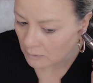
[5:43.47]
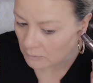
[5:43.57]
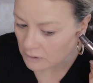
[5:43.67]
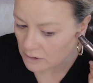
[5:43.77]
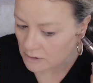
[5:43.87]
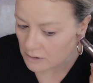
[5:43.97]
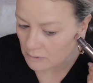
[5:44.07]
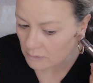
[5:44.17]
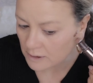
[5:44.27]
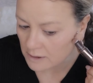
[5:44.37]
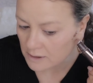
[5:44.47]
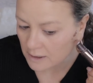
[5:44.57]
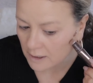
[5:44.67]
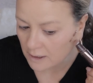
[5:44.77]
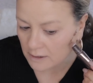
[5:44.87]
which is squeezed
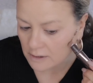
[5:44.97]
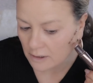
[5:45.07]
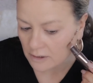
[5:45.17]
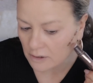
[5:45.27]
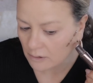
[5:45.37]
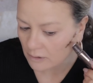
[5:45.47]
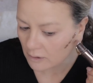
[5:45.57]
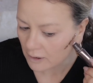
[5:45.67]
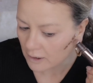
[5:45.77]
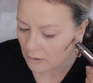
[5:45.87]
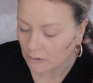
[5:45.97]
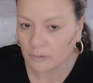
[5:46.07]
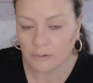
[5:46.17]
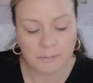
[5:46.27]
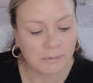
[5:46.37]
out. So I don't know how good
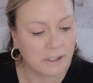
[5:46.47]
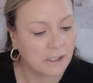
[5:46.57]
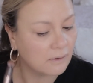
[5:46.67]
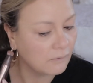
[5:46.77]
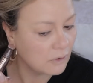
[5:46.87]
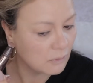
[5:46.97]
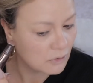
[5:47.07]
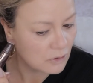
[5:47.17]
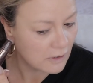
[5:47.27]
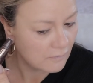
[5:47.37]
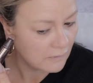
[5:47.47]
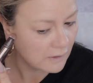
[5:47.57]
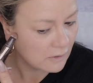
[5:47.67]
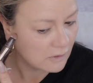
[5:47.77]
it would be if you were traveling,